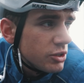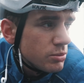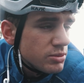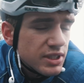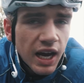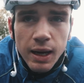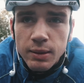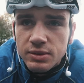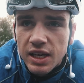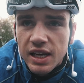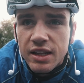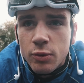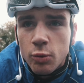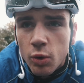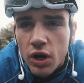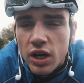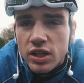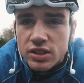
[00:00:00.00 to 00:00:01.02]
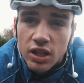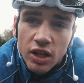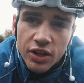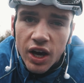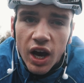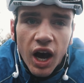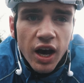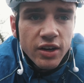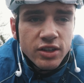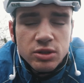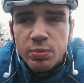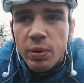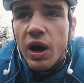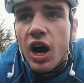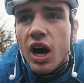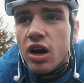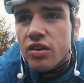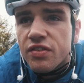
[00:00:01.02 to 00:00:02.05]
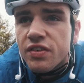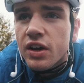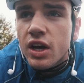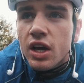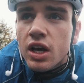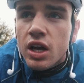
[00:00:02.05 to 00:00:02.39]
Sometimes, like, the worst or the hardest part of